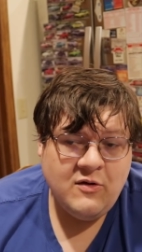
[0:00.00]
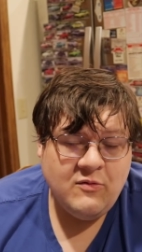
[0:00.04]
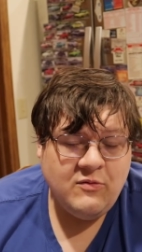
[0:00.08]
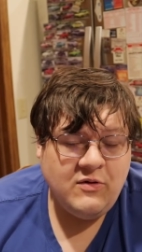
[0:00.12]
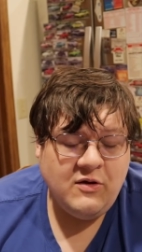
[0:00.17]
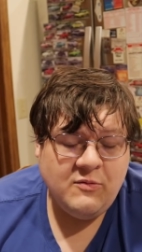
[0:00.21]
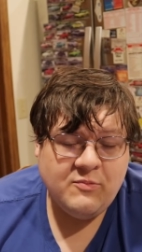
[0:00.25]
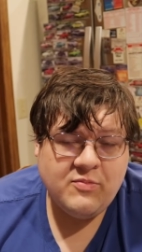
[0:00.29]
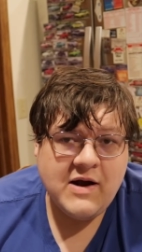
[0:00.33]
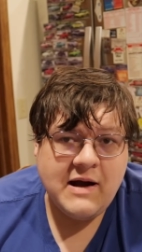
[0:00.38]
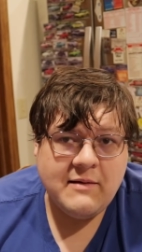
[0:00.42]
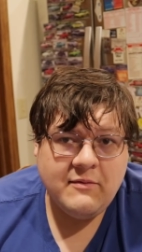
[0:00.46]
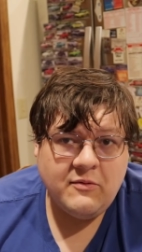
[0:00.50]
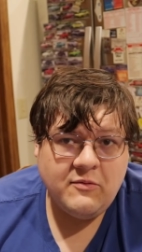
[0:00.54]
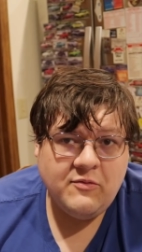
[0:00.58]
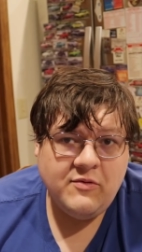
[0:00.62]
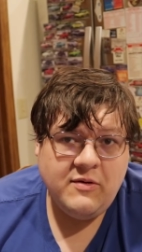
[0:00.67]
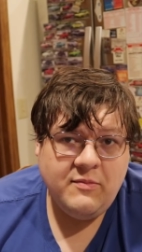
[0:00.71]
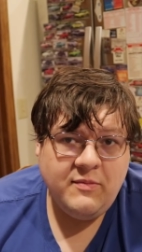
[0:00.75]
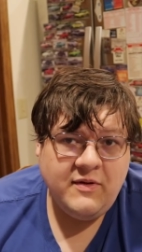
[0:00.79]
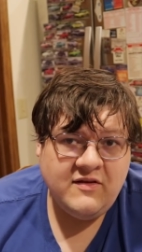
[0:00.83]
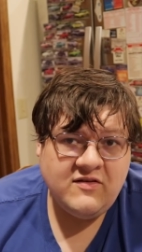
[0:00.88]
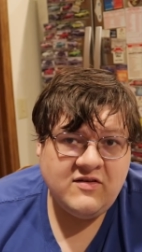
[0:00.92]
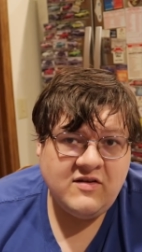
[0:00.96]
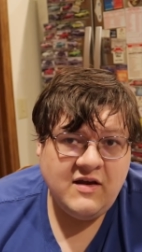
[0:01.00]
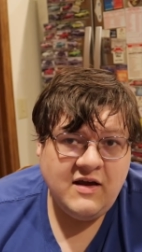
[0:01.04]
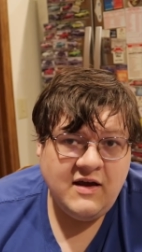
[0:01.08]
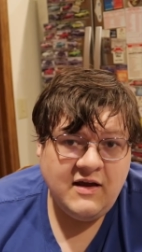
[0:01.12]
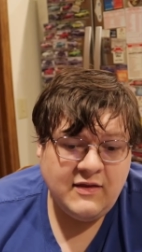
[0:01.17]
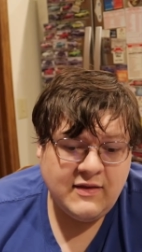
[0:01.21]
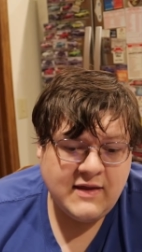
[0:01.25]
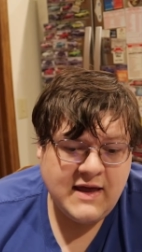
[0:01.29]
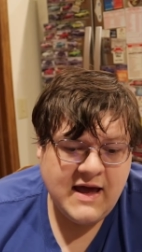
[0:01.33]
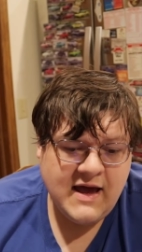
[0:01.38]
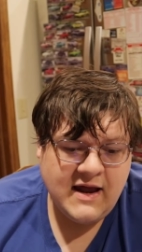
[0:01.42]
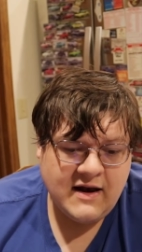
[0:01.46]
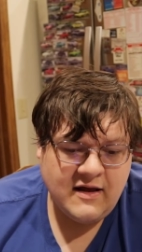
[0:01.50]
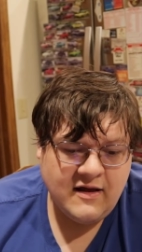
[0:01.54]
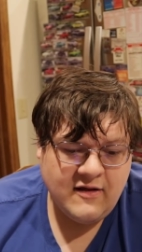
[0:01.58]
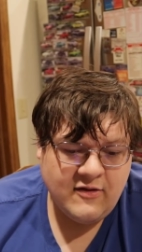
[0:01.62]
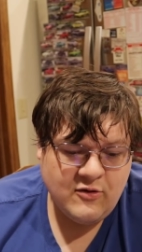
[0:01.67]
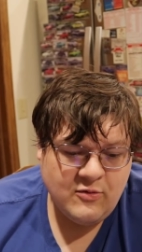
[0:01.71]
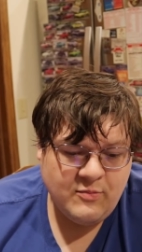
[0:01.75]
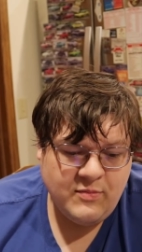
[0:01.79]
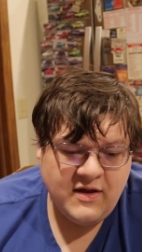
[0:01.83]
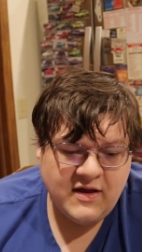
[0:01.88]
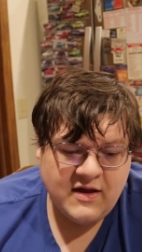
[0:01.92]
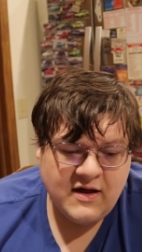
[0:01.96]
we'd probably be seeing that uh,
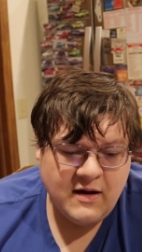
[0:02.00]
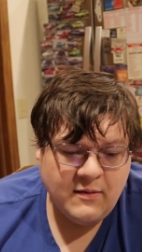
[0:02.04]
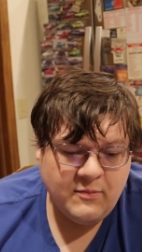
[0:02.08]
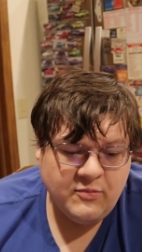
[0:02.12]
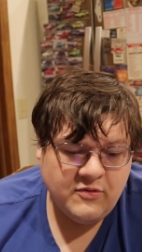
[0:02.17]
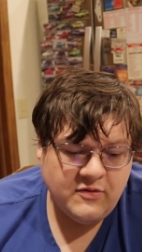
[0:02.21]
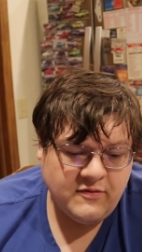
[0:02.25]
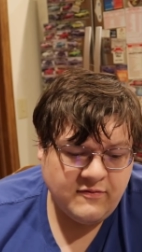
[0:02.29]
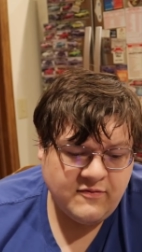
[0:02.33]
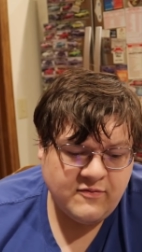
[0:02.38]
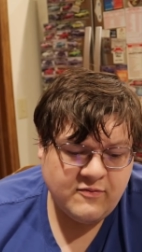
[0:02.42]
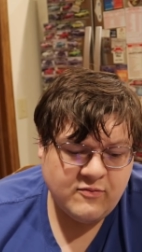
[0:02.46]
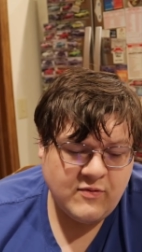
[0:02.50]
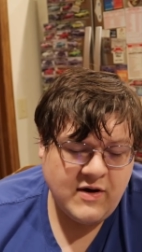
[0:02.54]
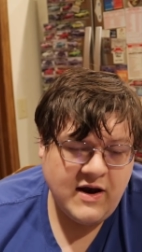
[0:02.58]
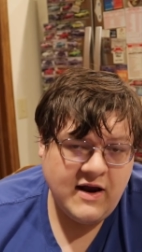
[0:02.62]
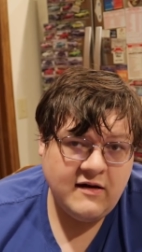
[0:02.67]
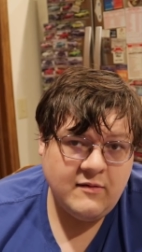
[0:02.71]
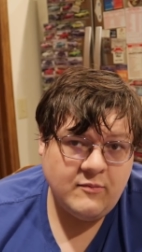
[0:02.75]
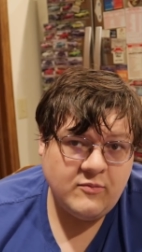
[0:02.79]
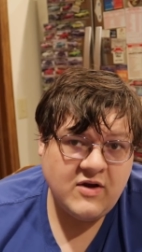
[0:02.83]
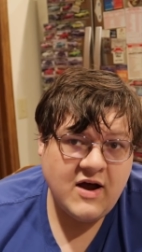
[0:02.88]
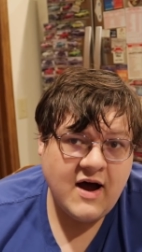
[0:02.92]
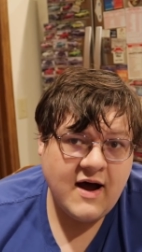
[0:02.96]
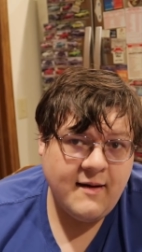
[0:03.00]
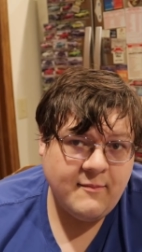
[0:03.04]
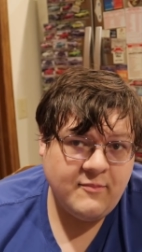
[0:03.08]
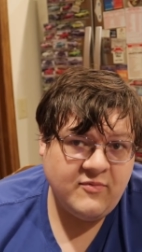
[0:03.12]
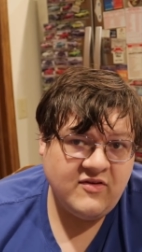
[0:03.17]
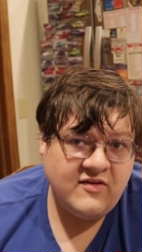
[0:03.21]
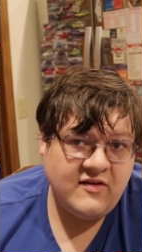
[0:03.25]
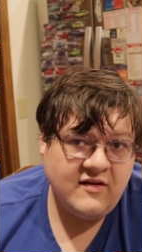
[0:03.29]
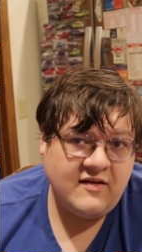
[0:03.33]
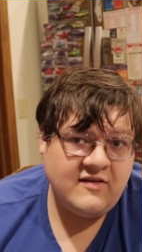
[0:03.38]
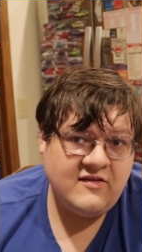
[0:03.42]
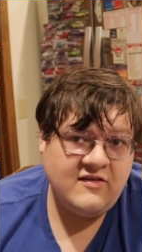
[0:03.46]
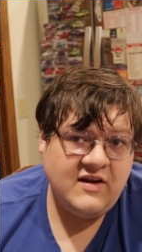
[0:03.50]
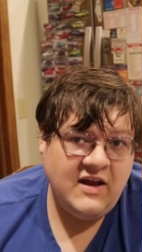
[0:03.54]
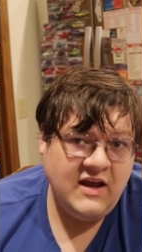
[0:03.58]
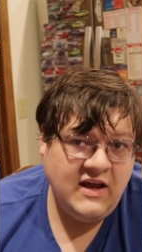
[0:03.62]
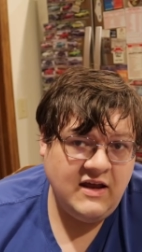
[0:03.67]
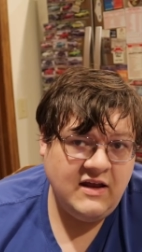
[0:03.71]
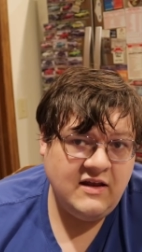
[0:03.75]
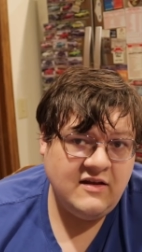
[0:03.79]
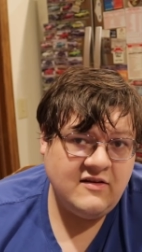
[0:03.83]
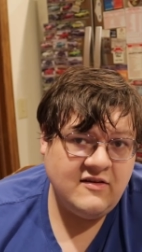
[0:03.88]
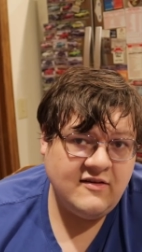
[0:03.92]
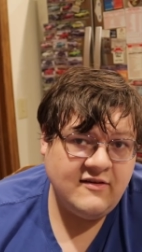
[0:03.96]
there'd be a couple of random top
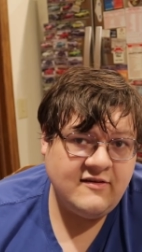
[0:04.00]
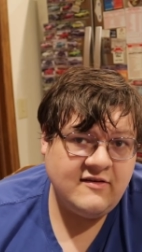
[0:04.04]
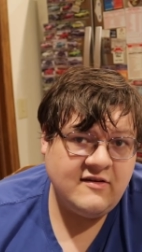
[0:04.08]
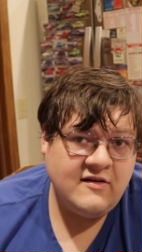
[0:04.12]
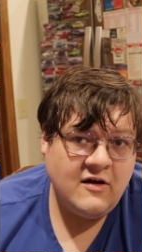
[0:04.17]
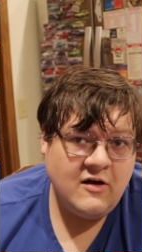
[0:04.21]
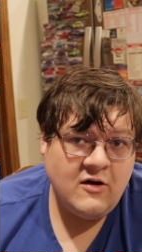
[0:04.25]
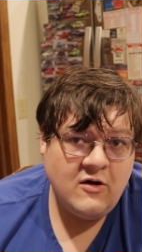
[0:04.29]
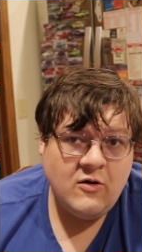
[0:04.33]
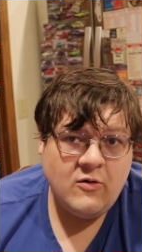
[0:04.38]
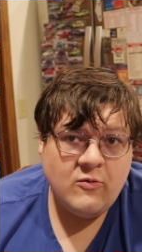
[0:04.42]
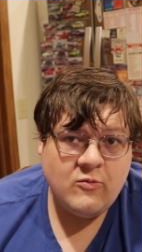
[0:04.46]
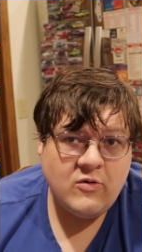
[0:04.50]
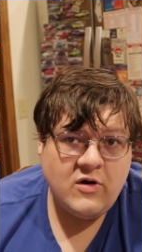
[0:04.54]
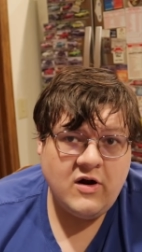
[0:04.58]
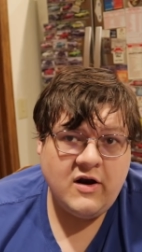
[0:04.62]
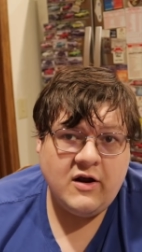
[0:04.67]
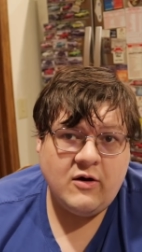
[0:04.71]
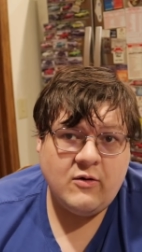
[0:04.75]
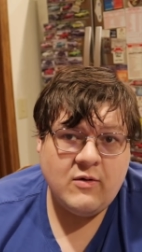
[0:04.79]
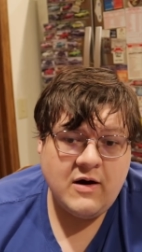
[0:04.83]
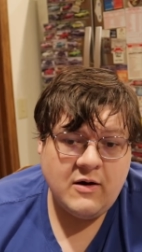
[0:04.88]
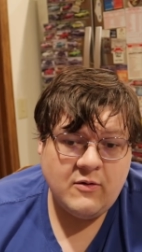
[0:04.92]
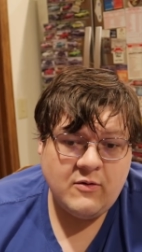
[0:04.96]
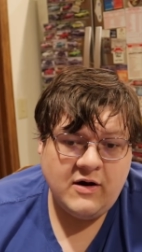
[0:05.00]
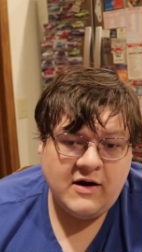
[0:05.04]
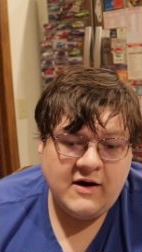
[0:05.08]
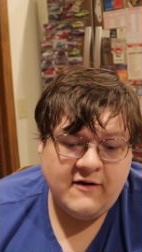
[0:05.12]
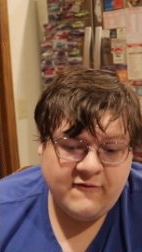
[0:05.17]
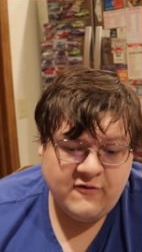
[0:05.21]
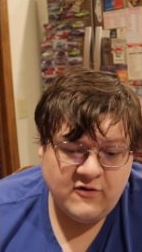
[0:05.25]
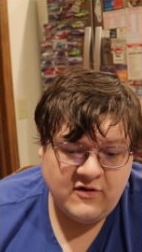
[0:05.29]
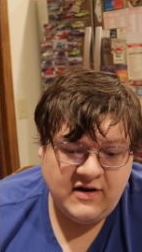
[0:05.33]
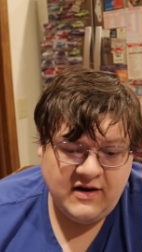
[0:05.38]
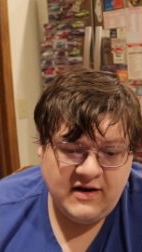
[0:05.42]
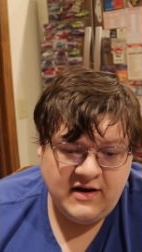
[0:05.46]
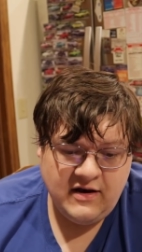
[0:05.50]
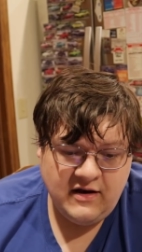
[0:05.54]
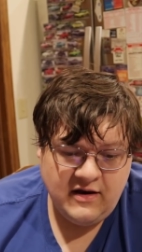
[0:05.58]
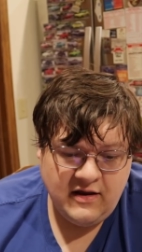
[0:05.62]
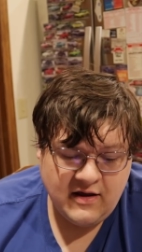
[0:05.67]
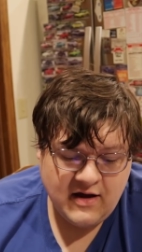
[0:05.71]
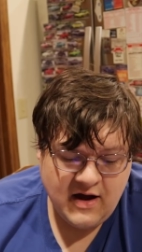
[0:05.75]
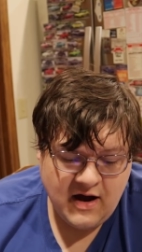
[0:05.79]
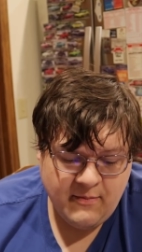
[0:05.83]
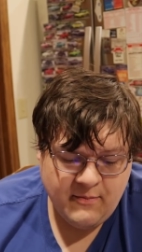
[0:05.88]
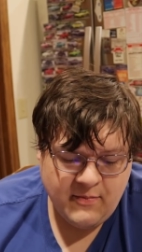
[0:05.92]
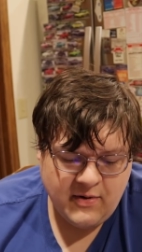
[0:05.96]
16s running around right now for DDD
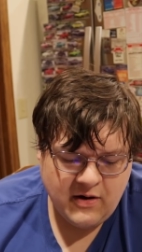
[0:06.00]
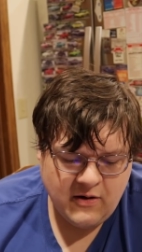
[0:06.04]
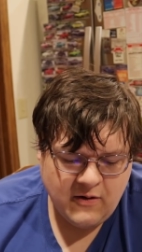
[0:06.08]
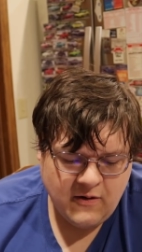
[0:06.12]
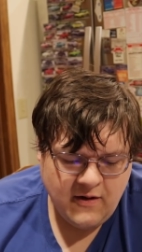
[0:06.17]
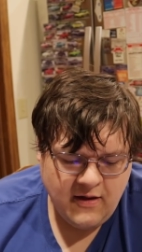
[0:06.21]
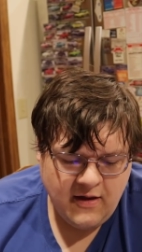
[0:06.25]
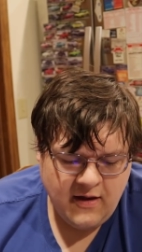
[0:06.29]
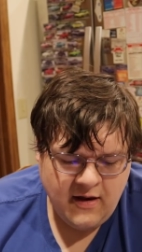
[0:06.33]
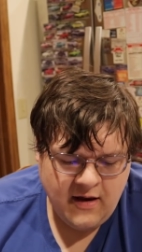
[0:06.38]
combo.